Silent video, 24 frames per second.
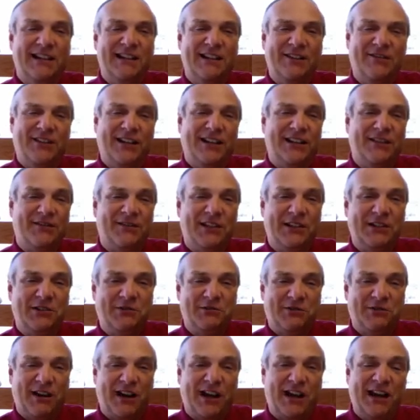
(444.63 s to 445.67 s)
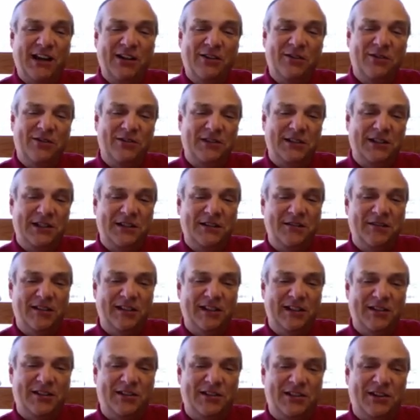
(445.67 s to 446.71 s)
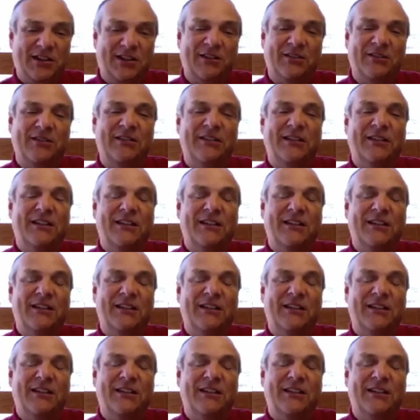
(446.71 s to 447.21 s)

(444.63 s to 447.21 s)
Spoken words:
effectively dry or nearly so.